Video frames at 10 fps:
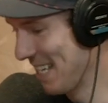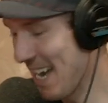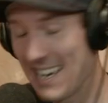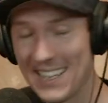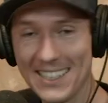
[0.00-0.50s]

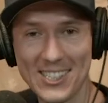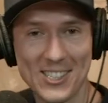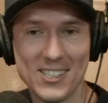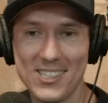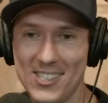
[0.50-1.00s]
hey,
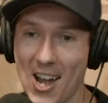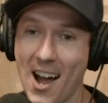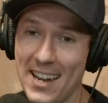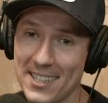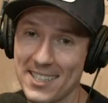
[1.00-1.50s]

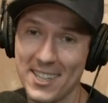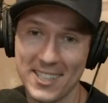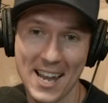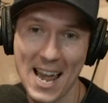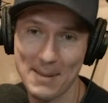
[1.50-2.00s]
John has an
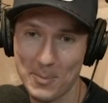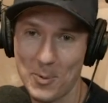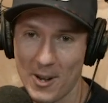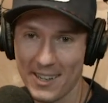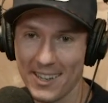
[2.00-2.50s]
undeniable
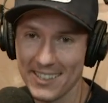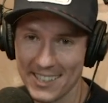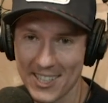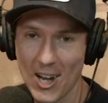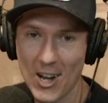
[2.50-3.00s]
point here. He
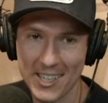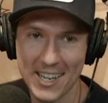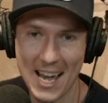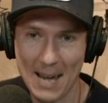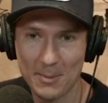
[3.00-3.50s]
has an
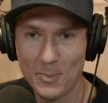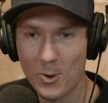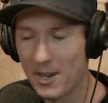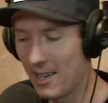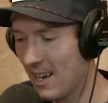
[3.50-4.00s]
undeniable
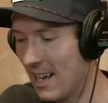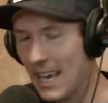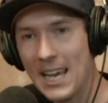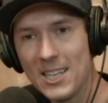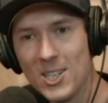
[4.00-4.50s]
point,
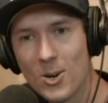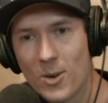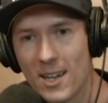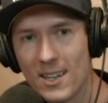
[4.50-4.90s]
and you know what?